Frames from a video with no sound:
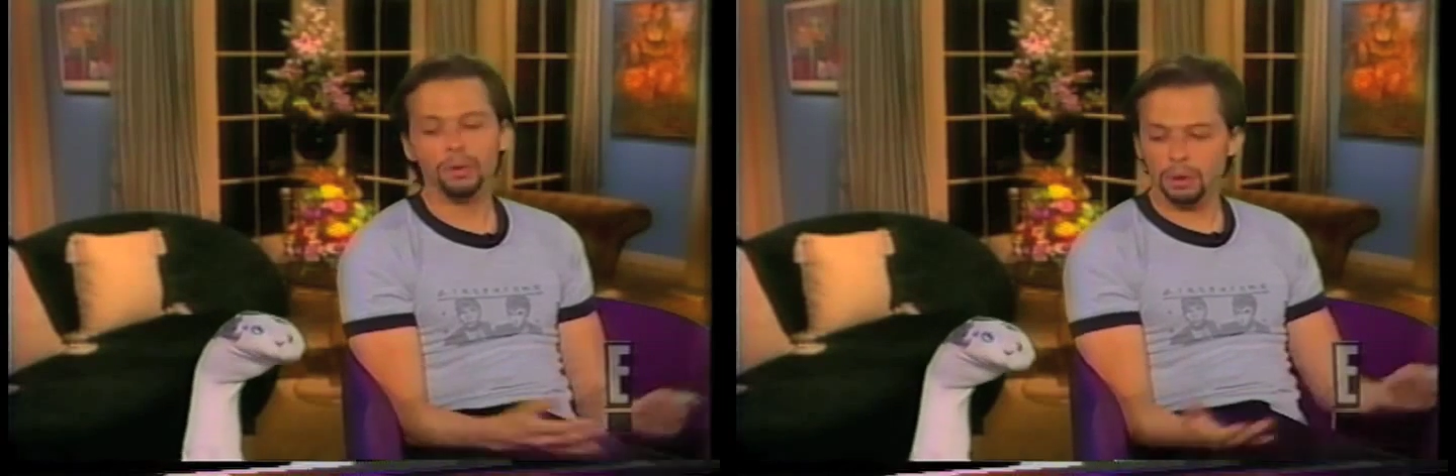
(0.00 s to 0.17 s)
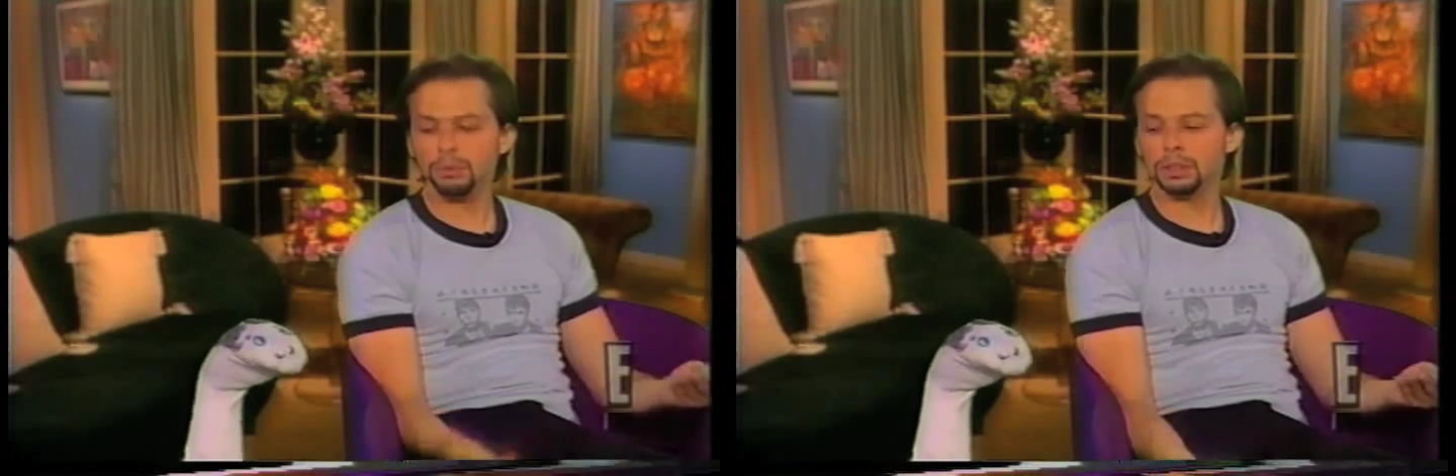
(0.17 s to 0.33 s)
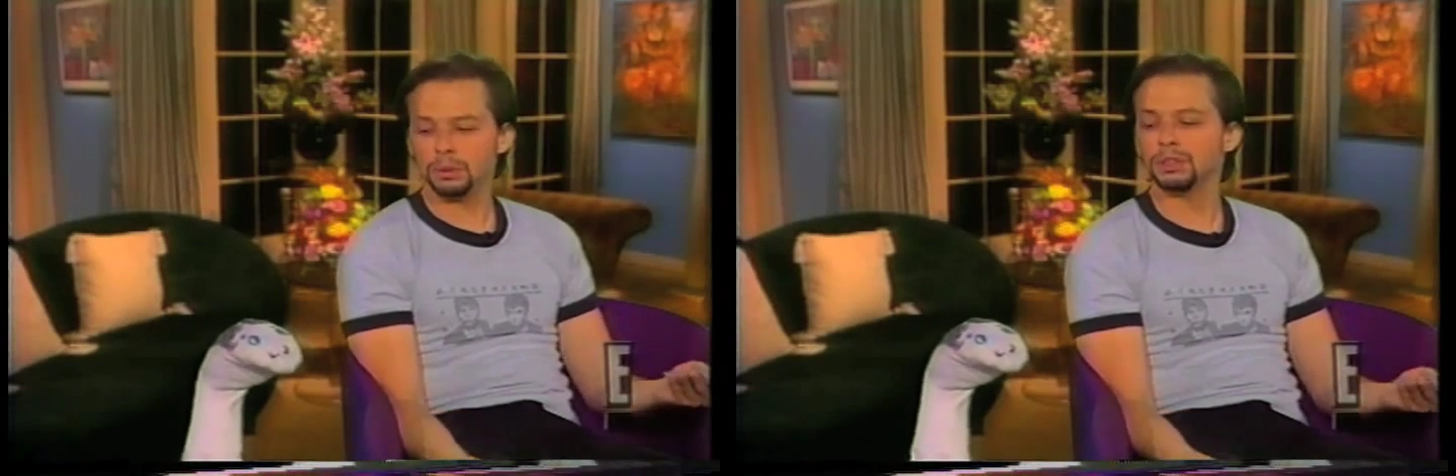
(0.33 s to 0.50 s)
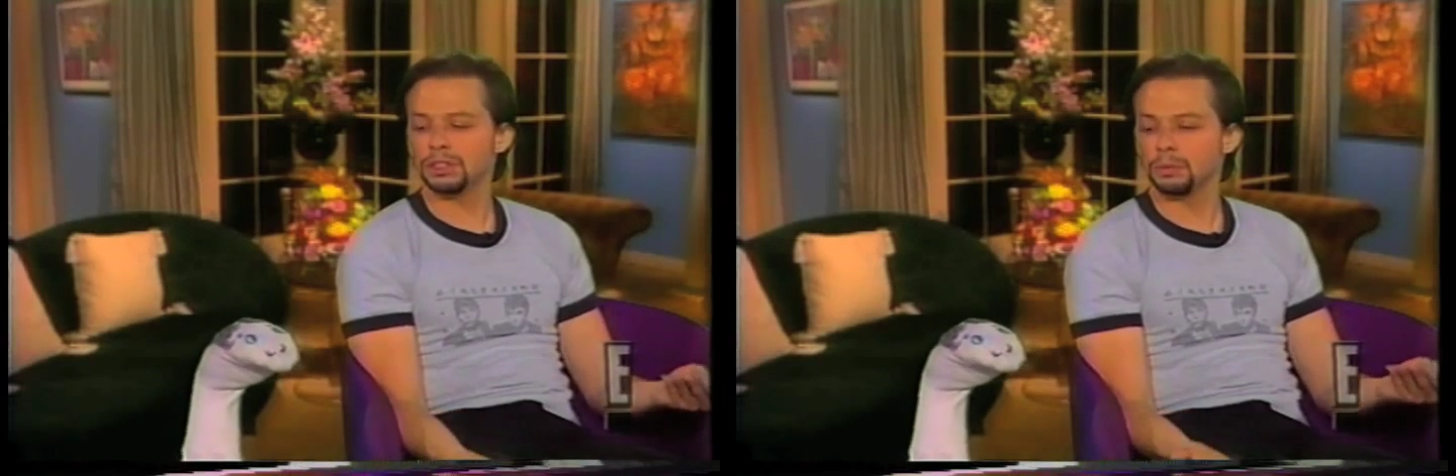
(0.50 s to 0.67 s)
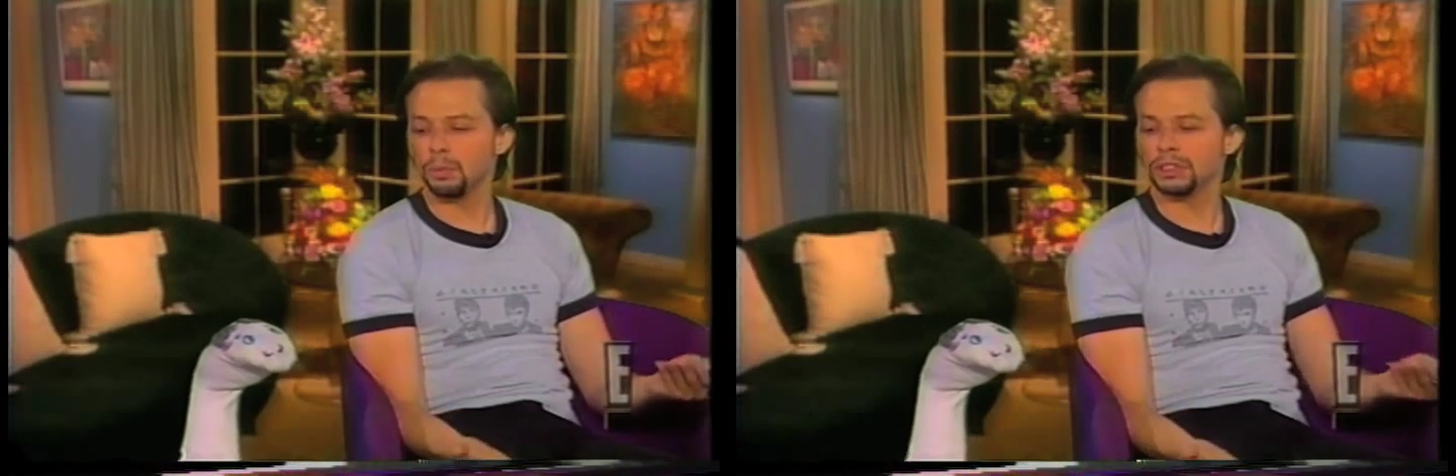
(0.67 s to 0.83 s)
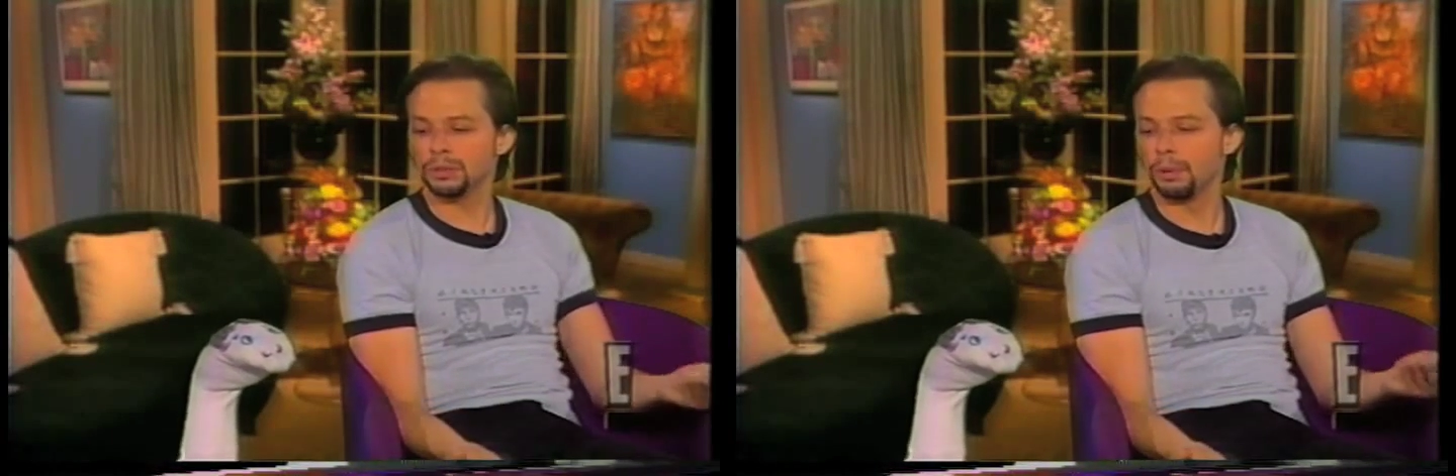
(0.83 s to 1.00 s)
What, what's, your,
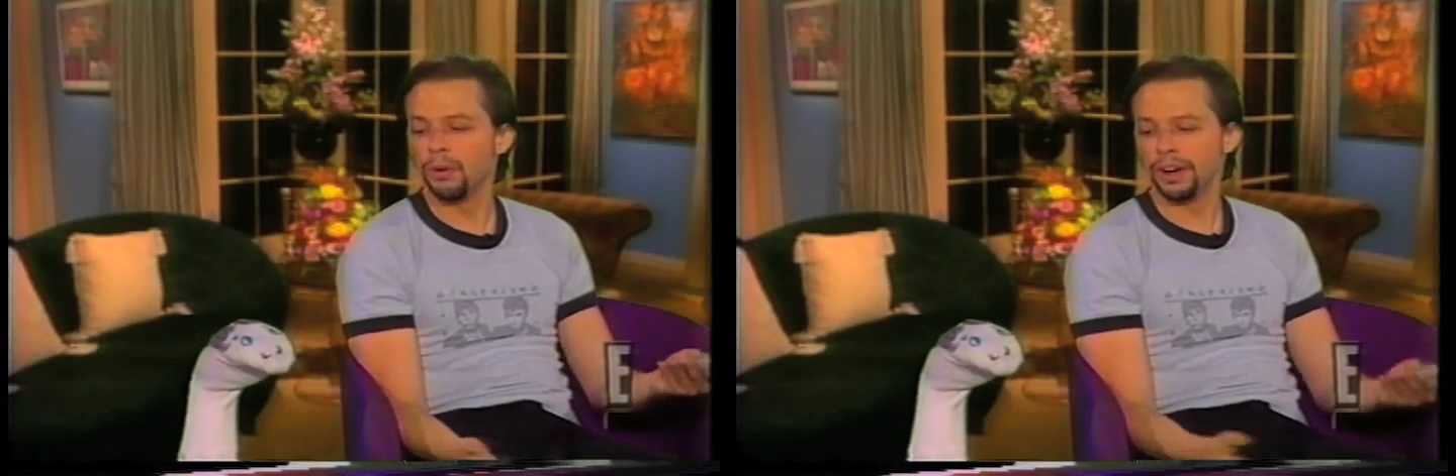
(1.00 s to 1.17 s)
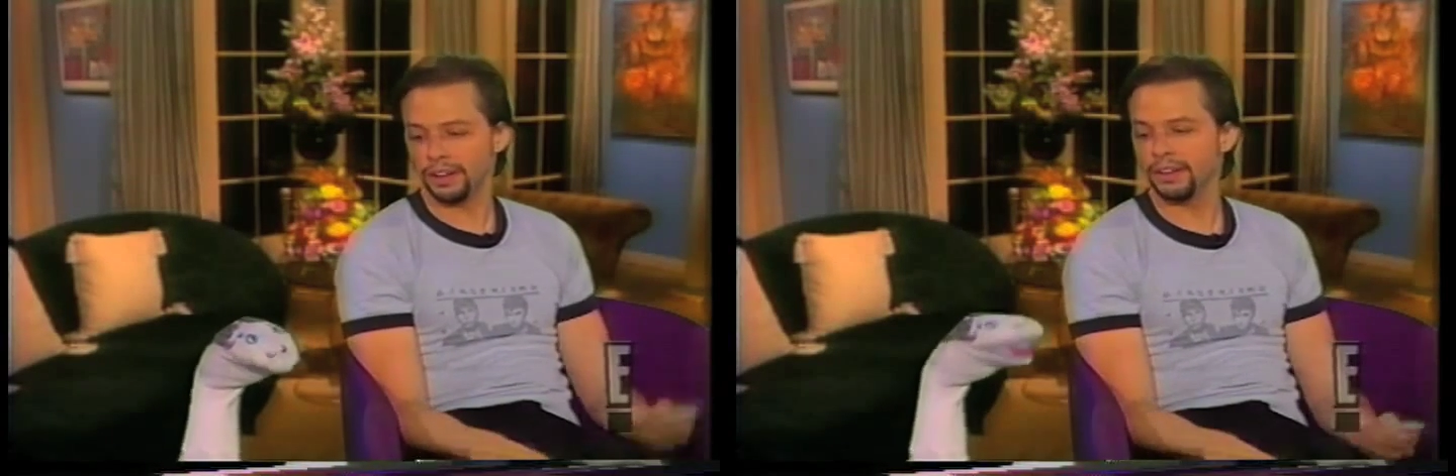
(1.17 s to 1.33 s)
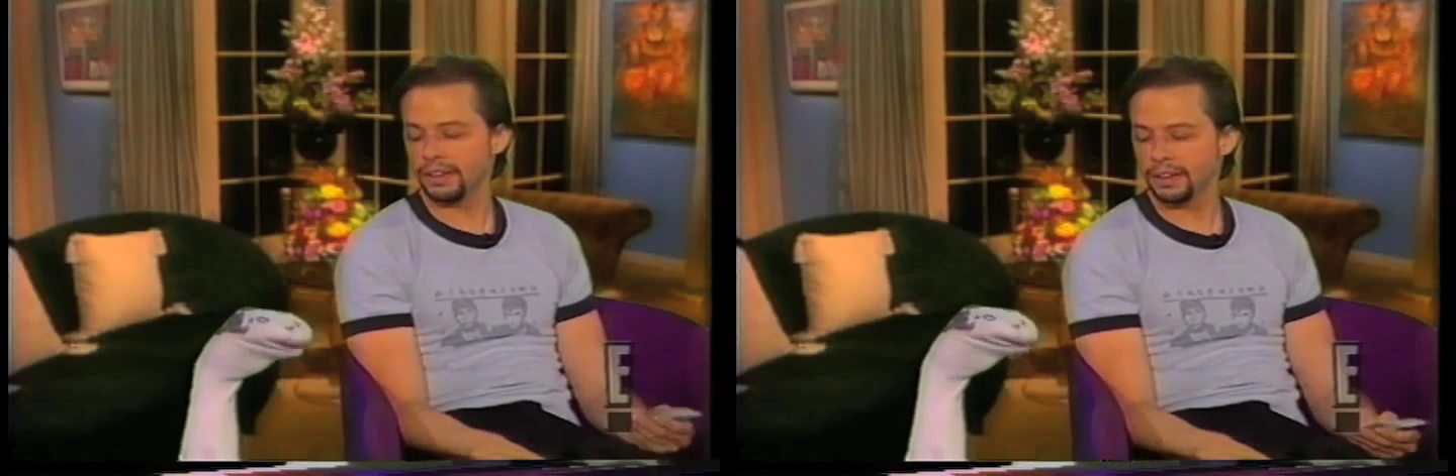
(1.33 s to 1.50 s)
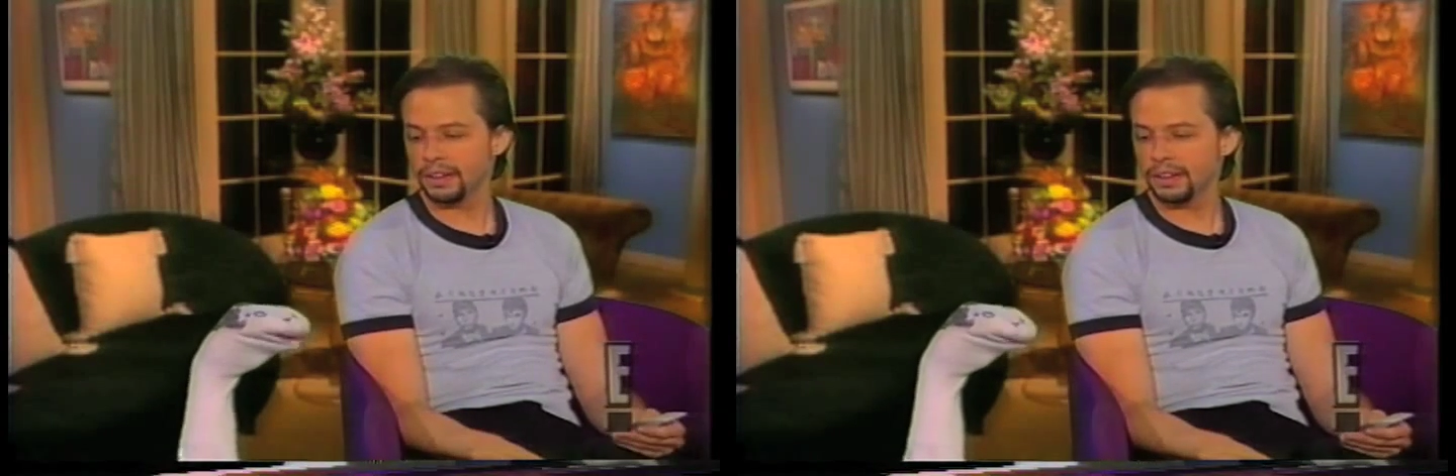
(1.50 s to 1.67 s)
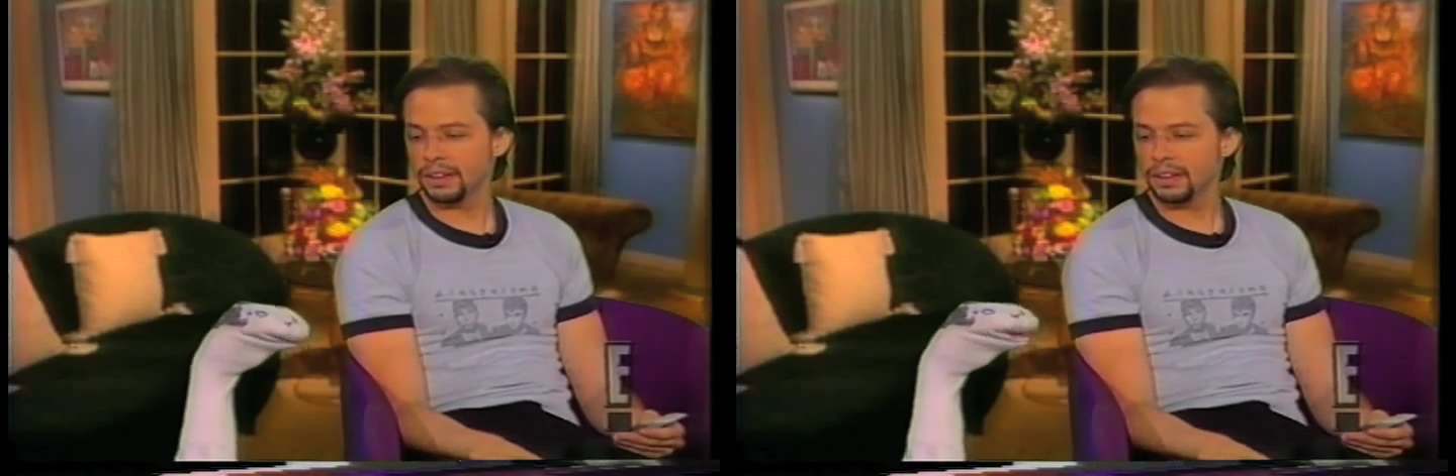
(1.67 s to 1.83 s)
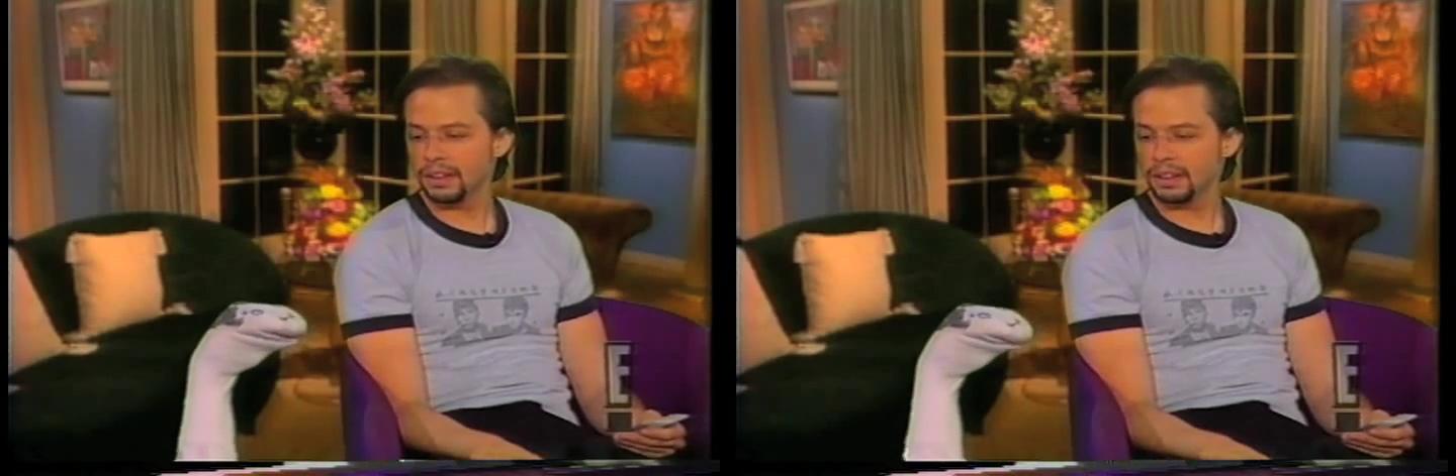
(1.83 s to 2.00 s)
what's your point? When was the
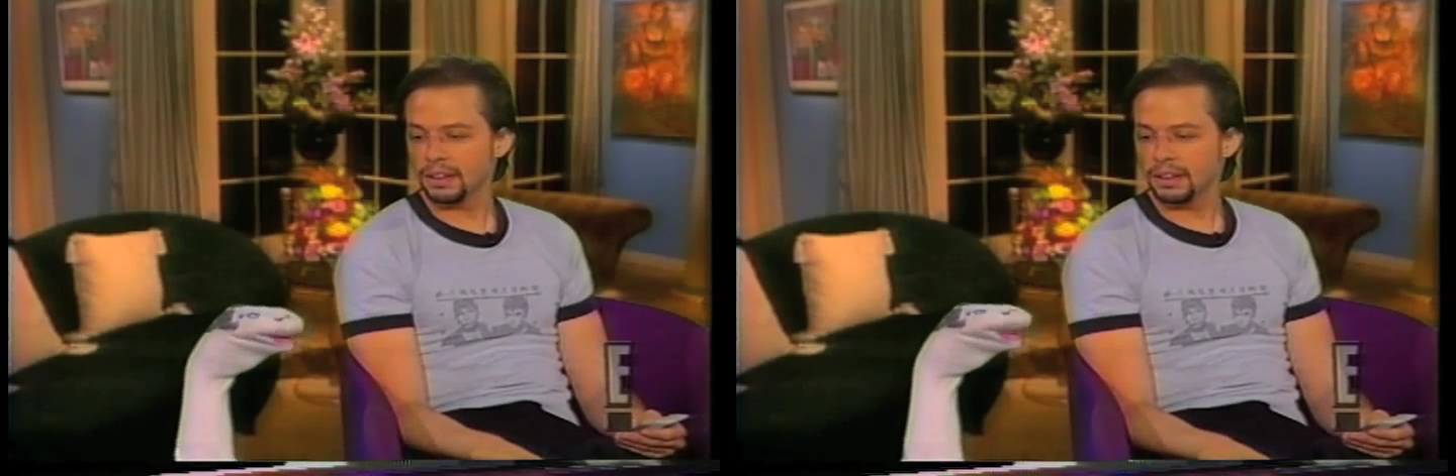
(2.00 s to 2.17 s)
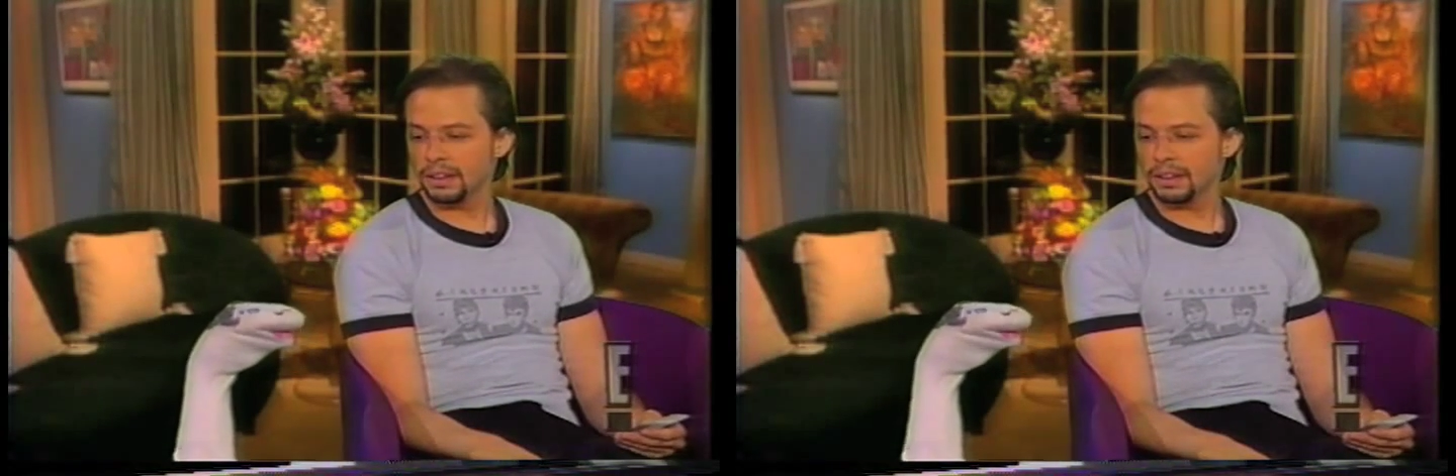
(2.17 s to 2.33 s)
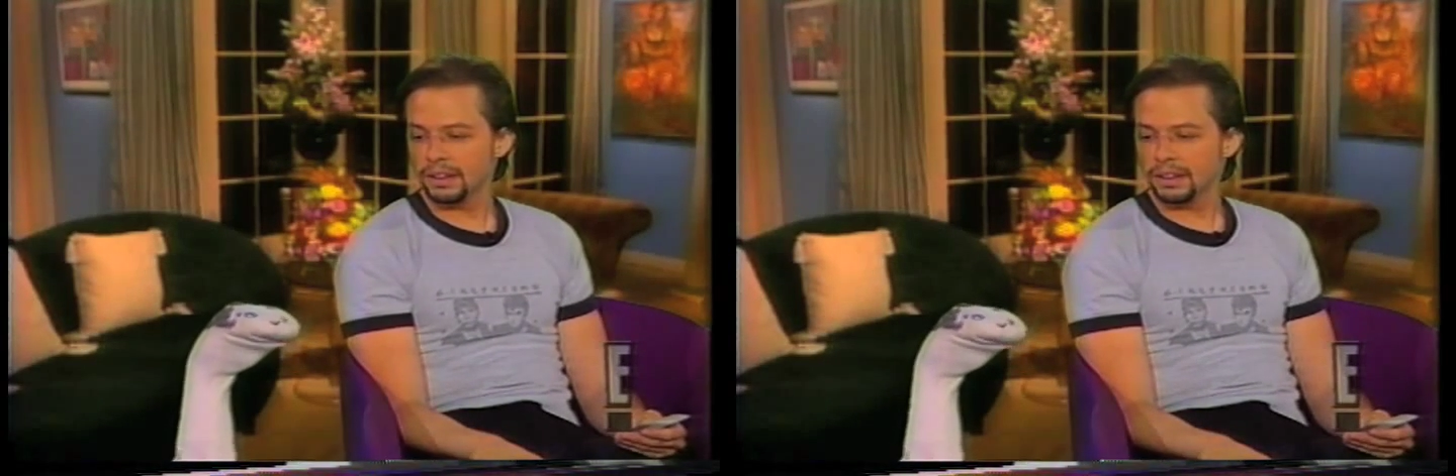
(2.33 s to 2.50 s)
last time she called?